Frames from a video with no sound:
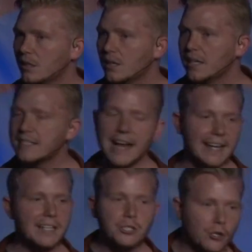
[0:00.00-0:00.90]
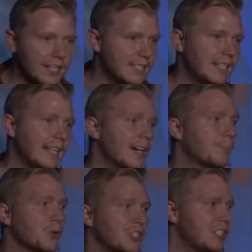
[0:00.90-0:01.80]
He's not interested in a
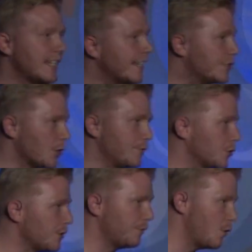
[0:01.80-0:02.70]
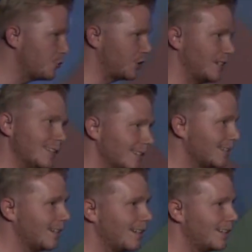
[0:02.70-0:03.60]
percentage of your devotion,
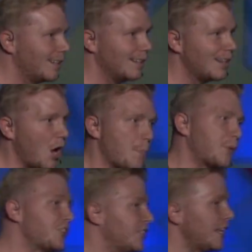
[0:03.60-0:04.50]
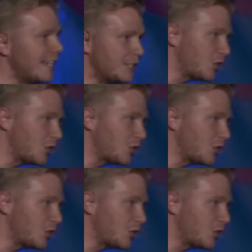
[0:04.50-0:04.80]
a percentage